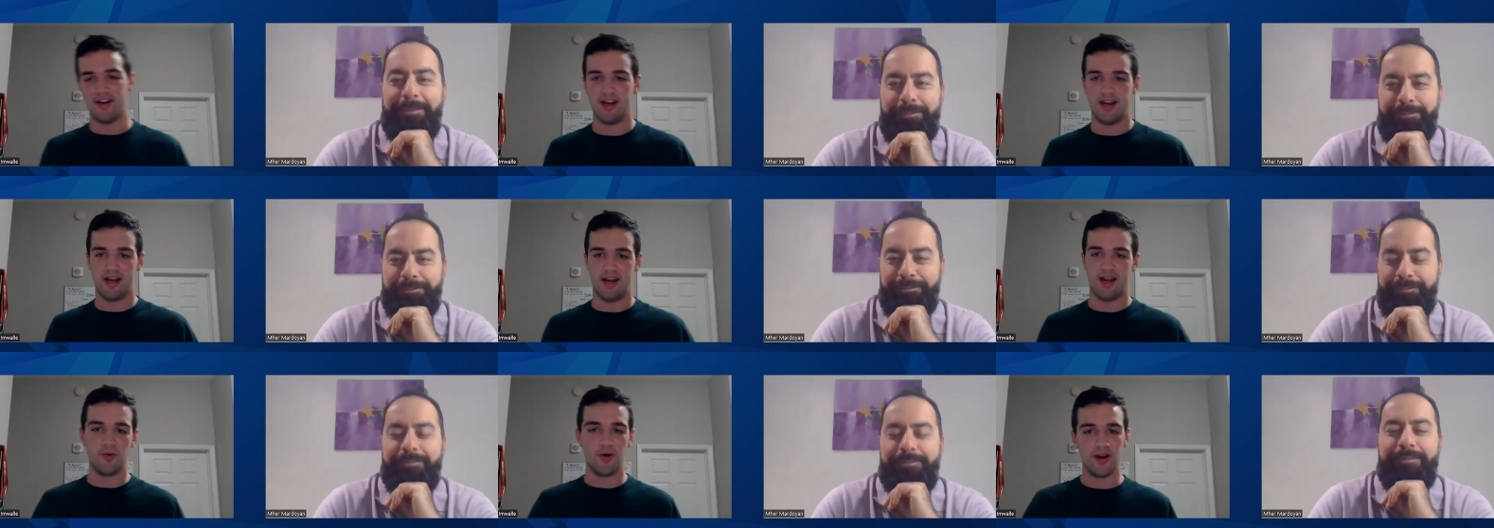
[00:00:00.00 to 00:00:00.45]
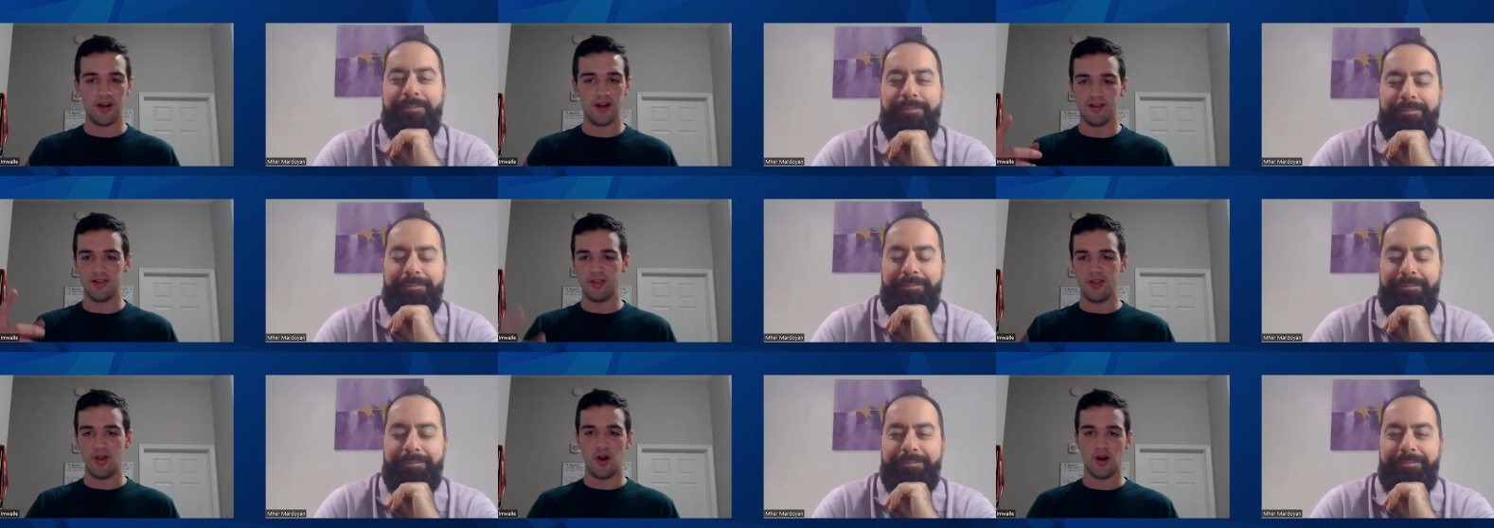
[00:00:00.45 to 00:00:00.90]
Speaker 1: and I want a
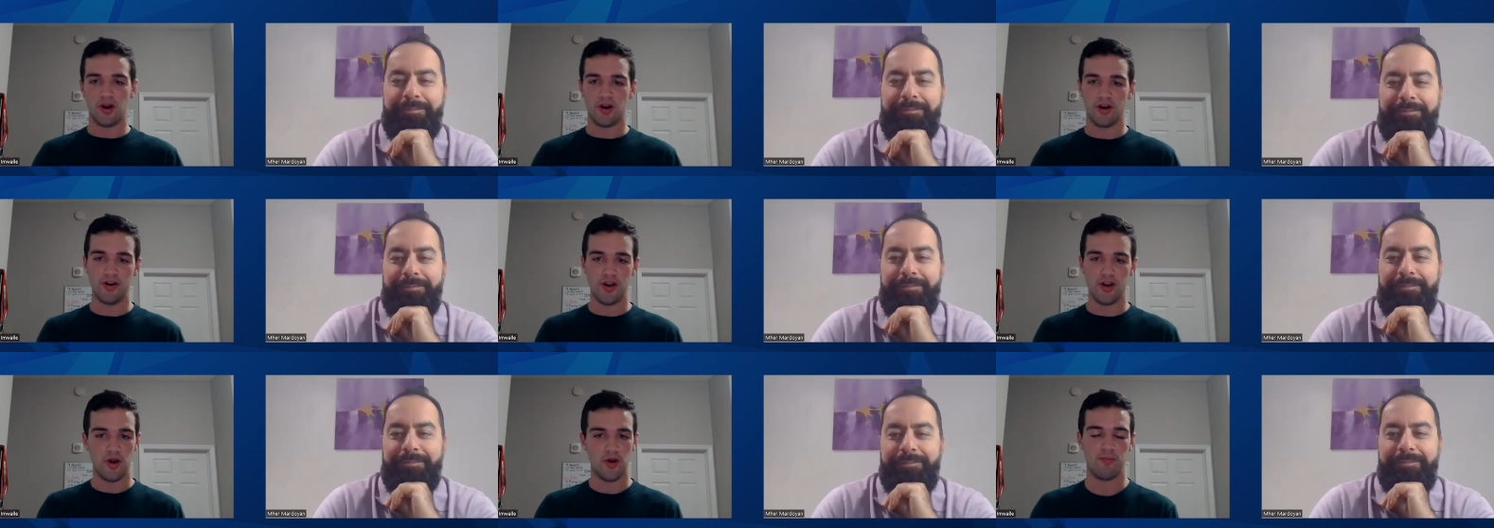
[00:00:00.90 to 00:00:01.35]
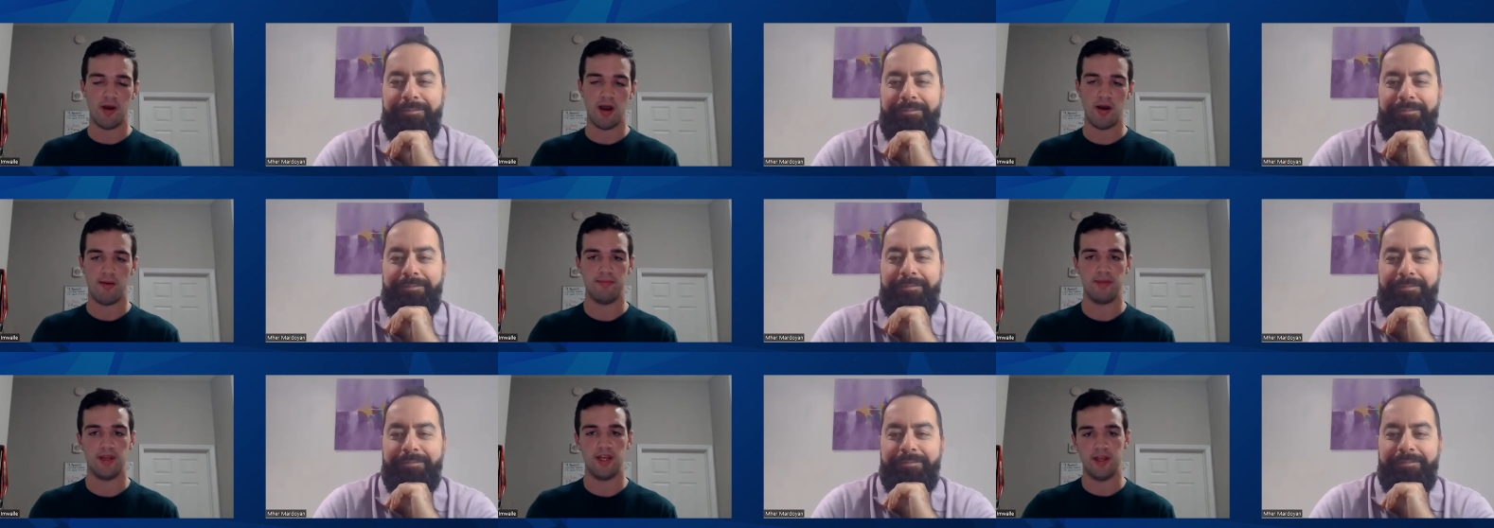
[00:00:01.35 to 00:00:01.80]
longer note
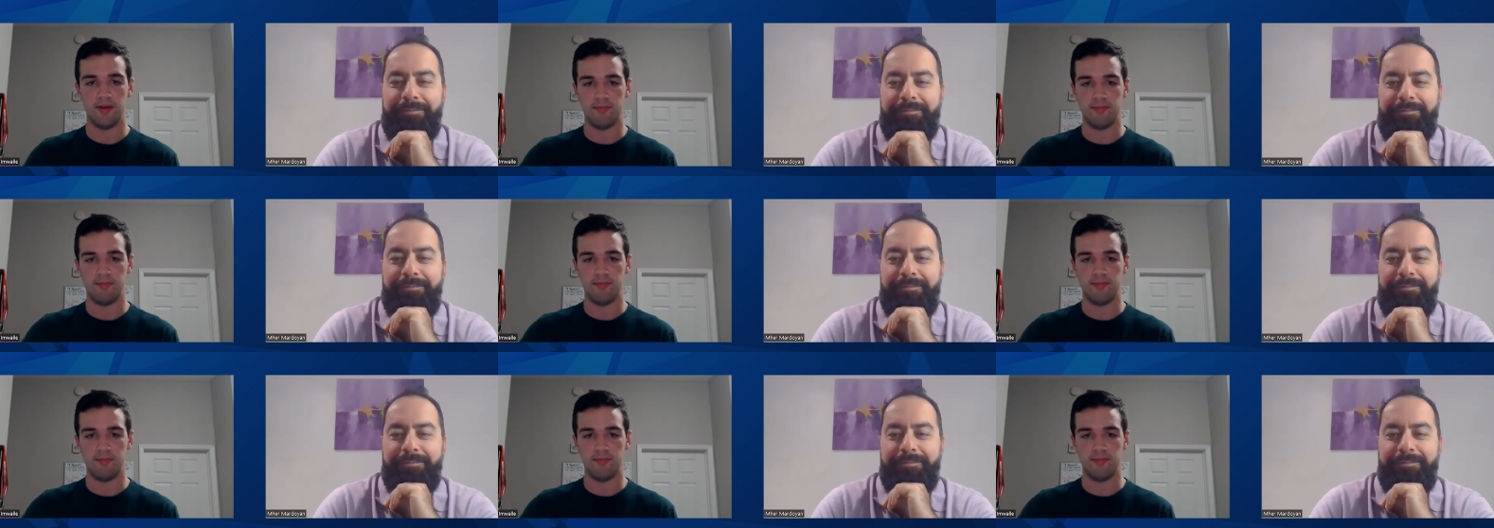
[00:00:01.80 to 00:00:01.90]
about me.